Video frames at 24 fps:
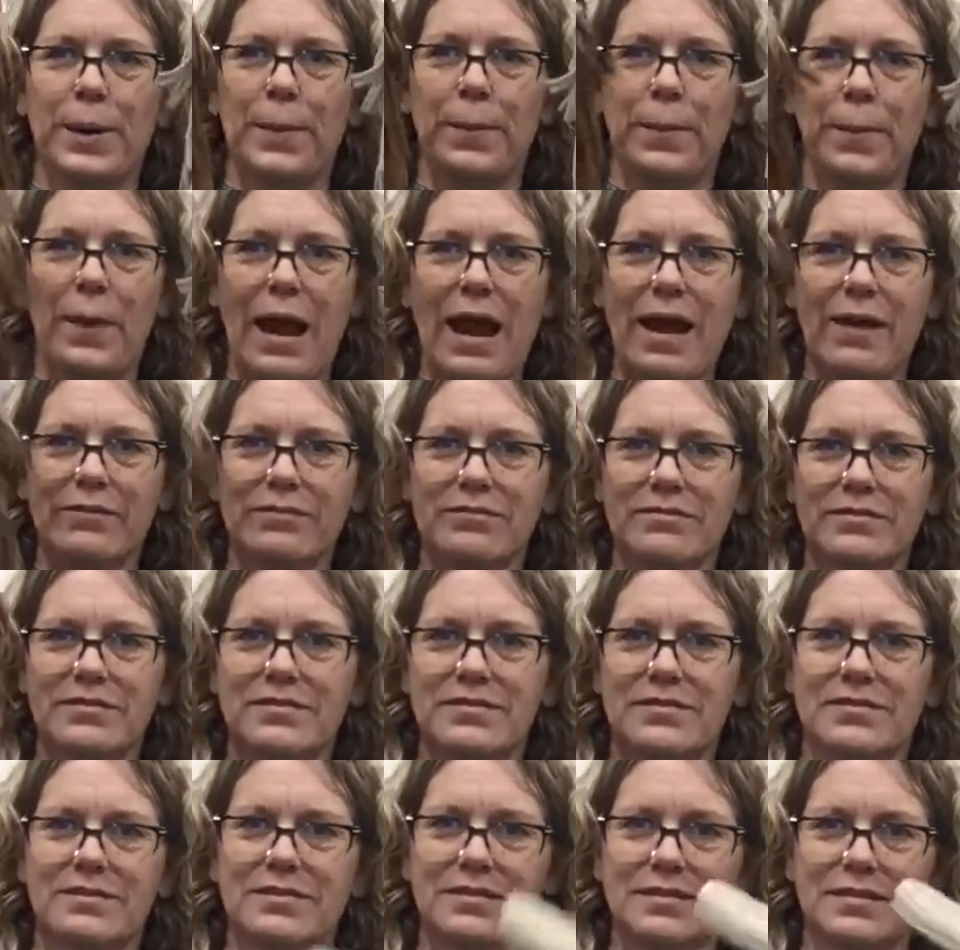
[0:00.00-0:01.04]
Brown,
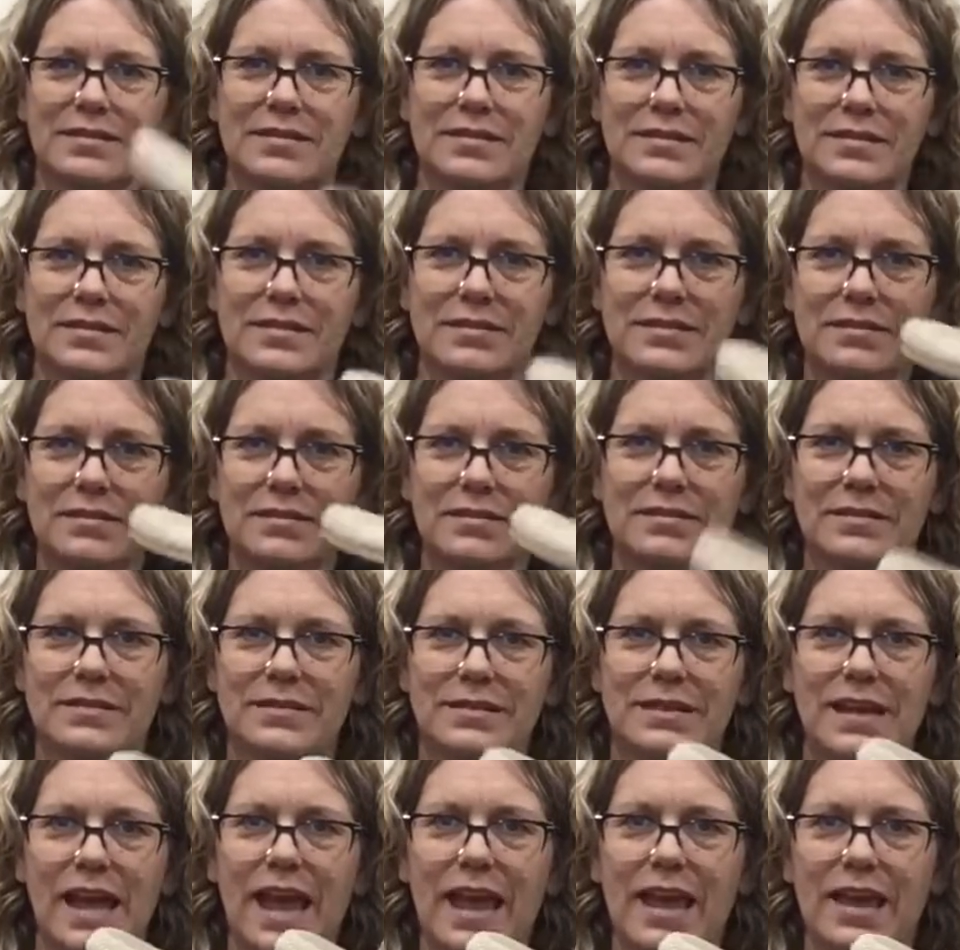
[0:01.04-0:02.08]

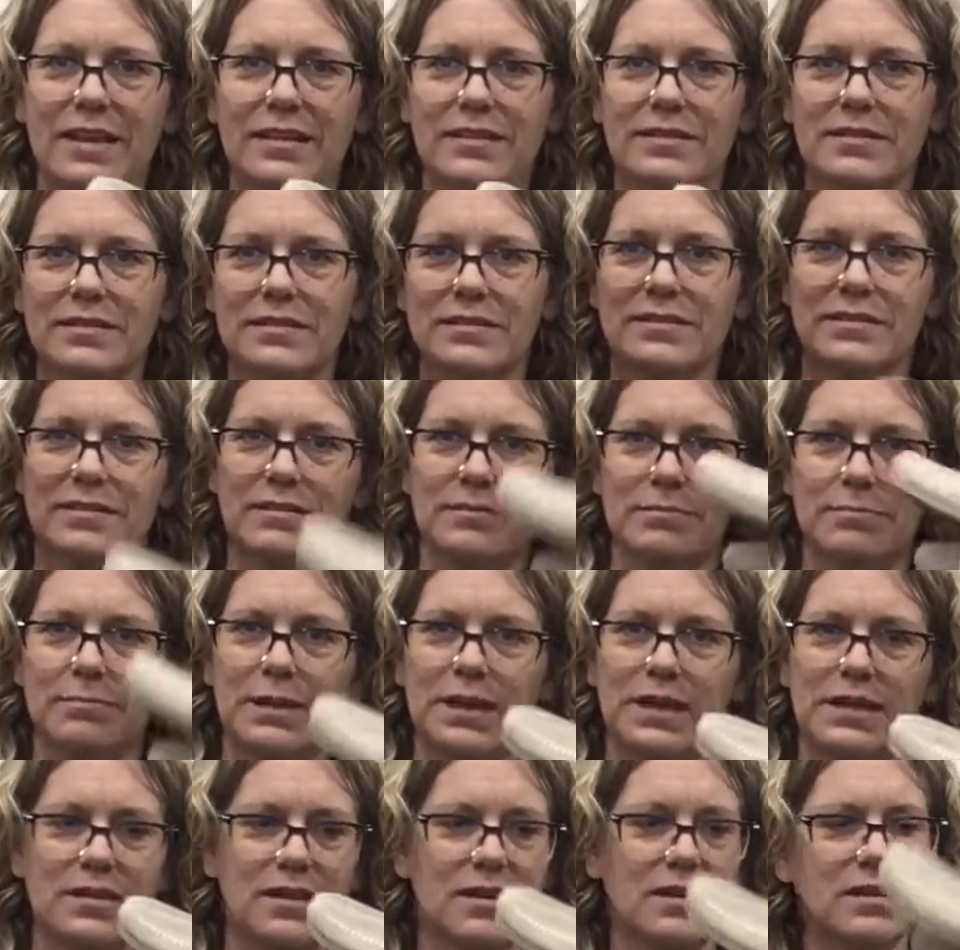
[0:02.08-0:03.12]
tan,
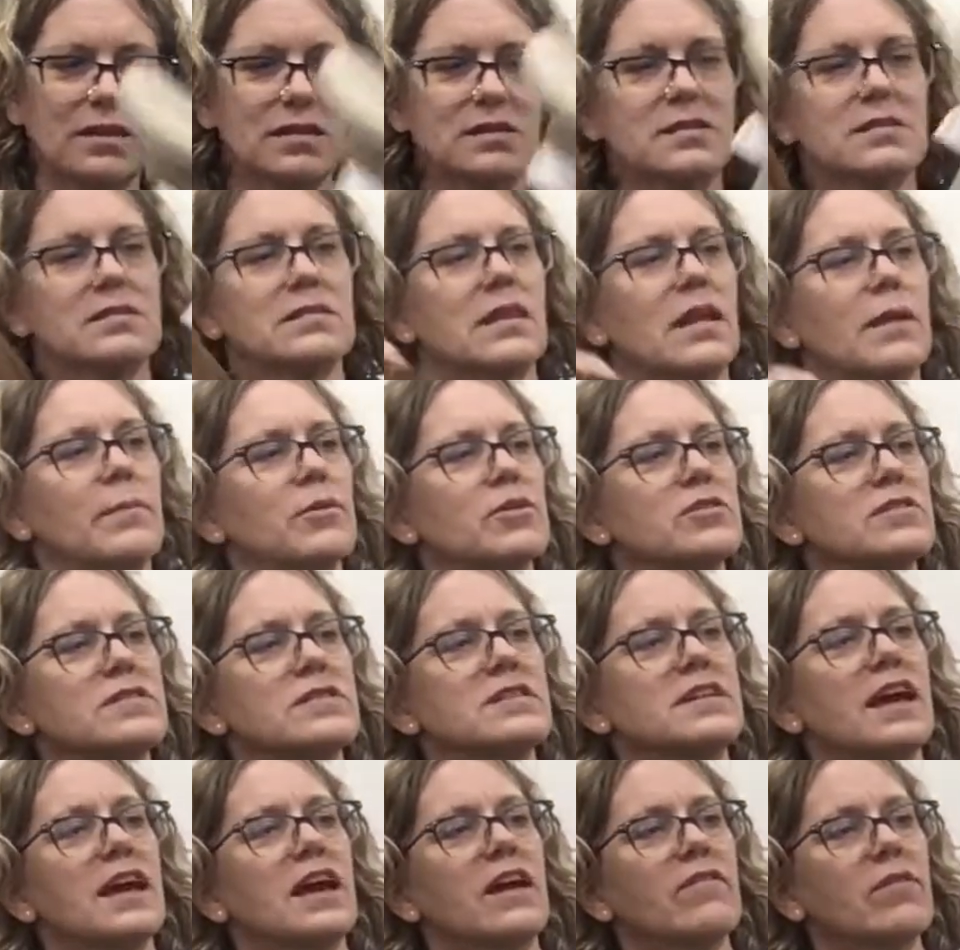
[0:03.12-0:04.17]
and I'm losing the
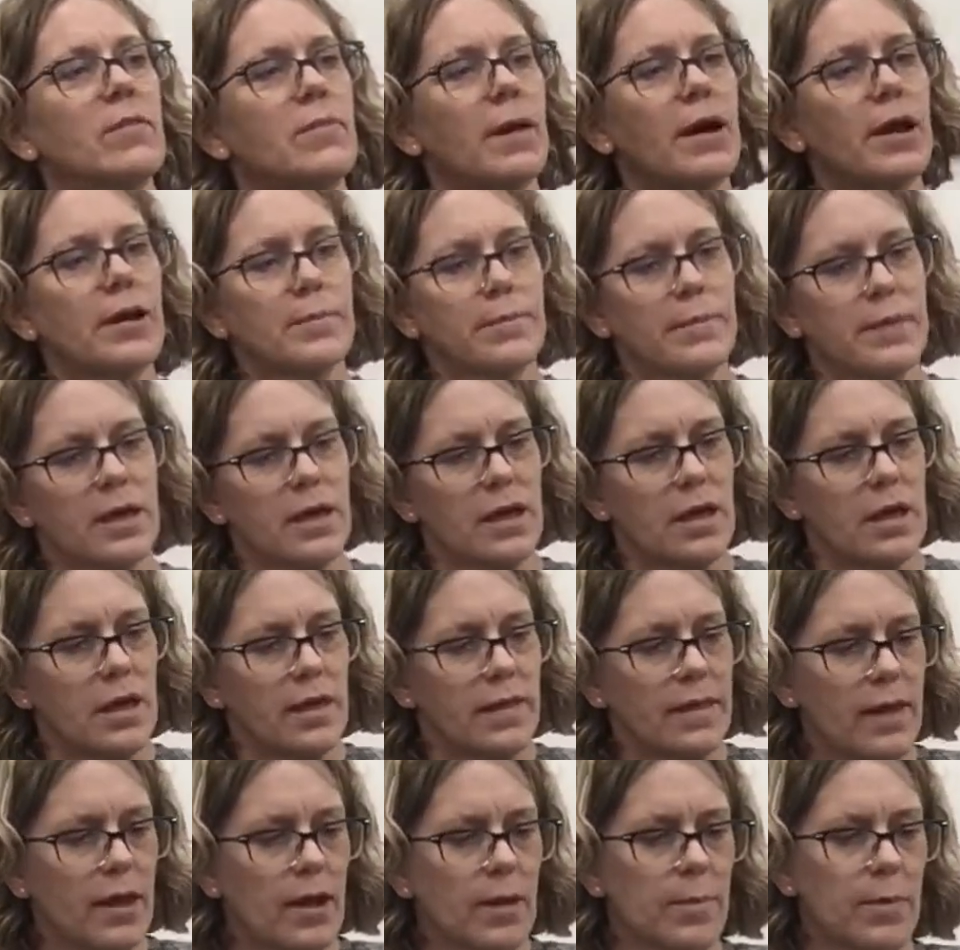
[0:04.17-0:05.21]
tag off the bottom.
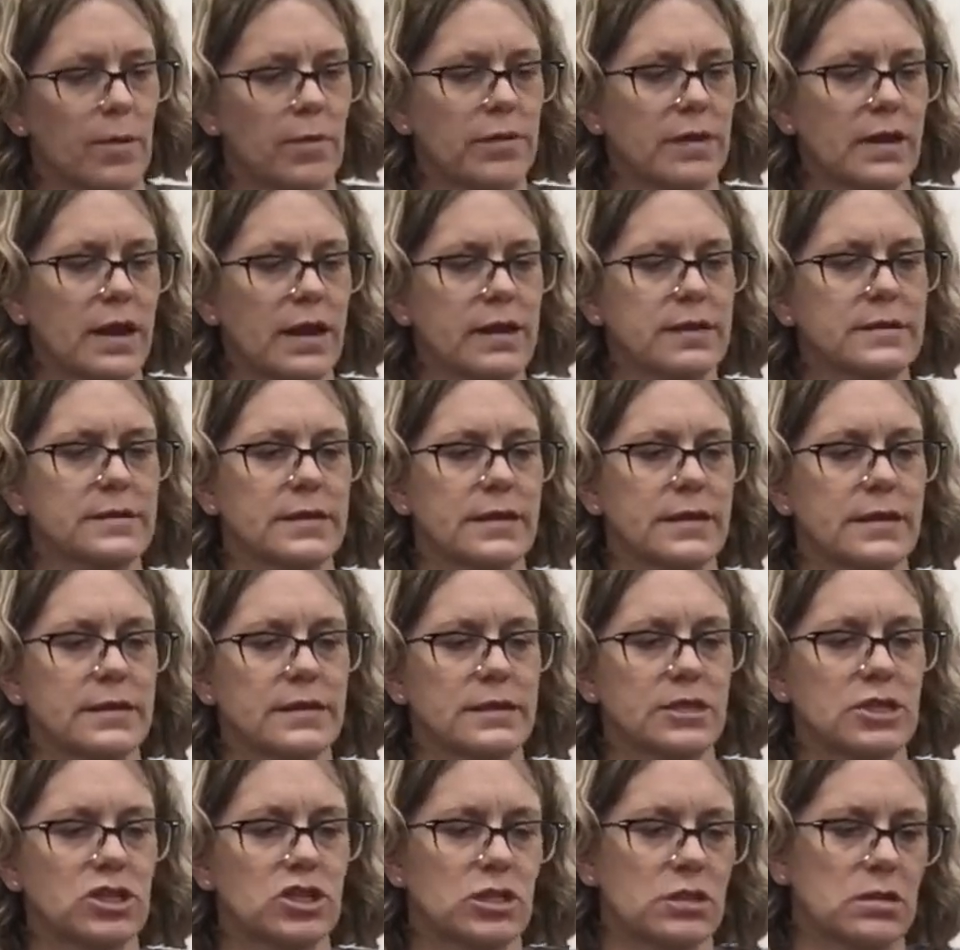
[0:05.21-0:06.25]
They are both in excellent
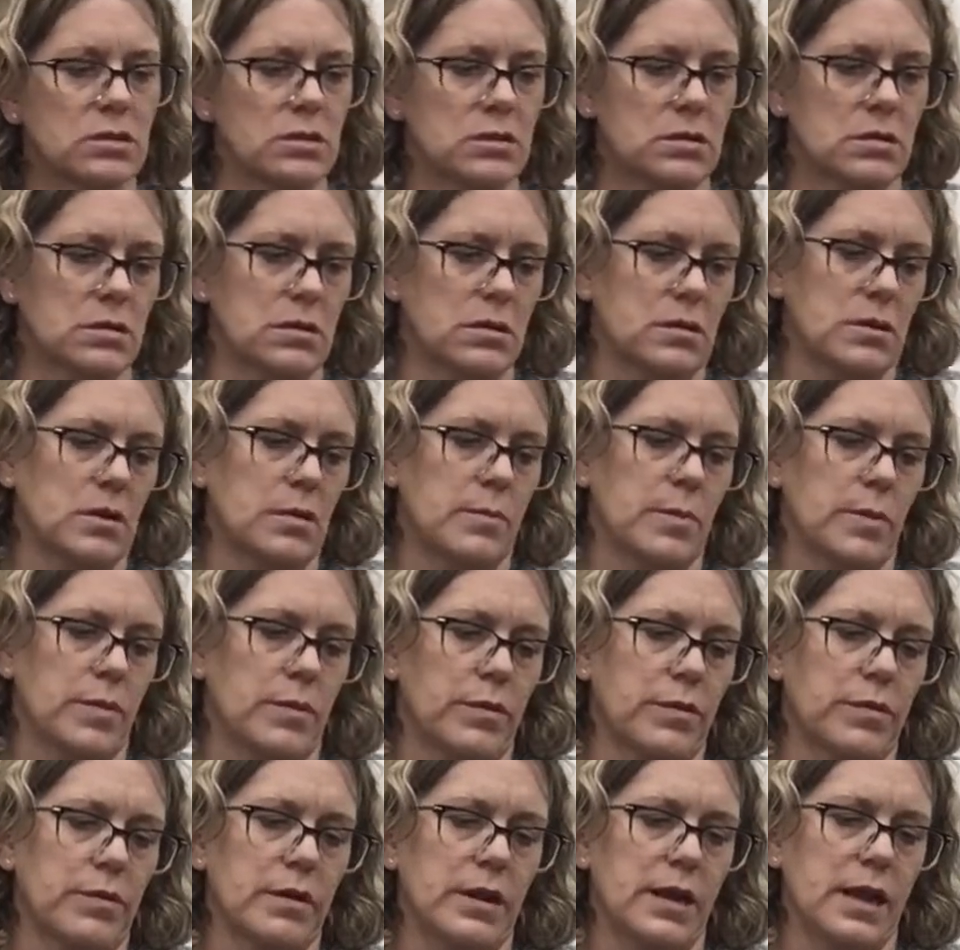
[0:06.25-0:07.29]
condition. They're both
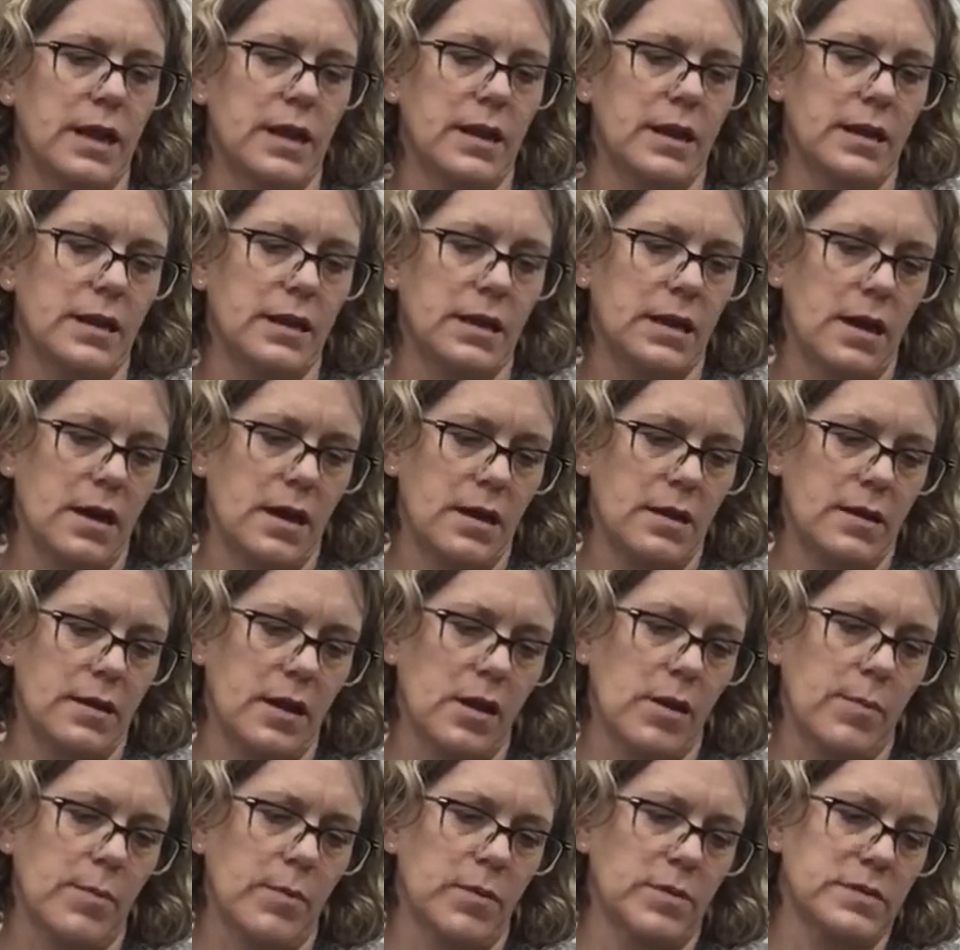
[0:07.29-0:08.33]
$38.99. They
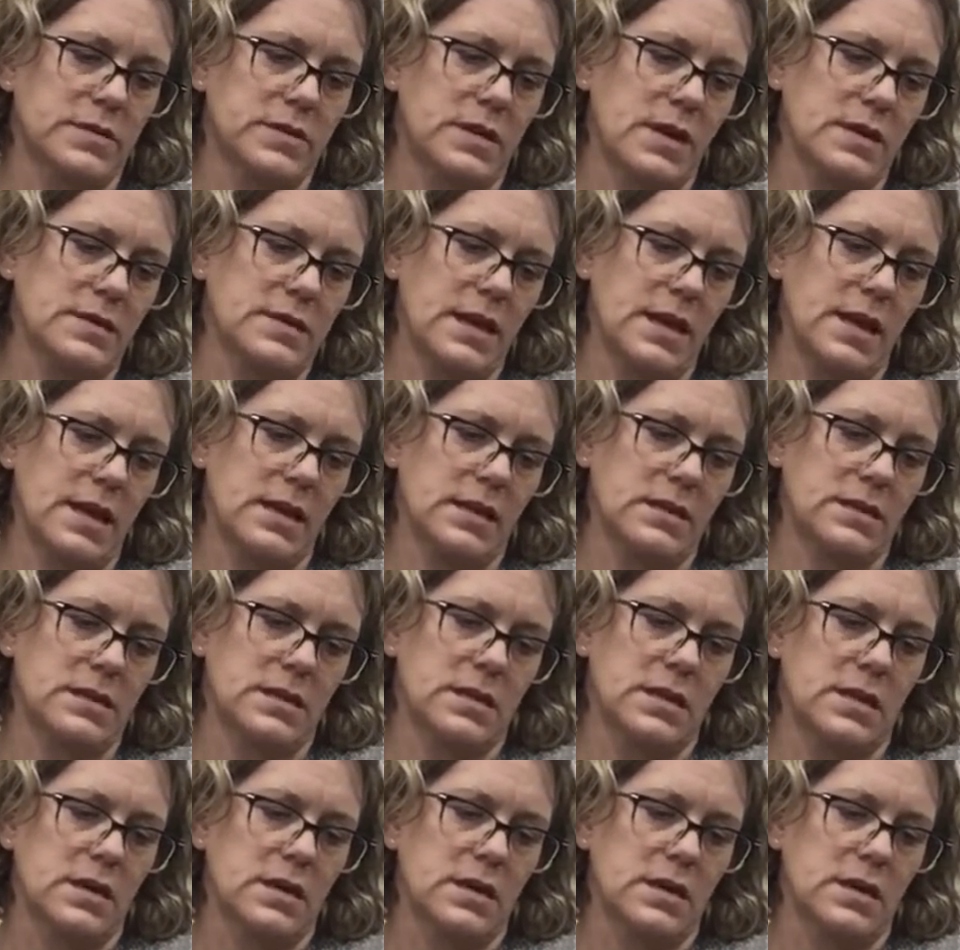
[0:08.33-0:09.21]
are both size 8.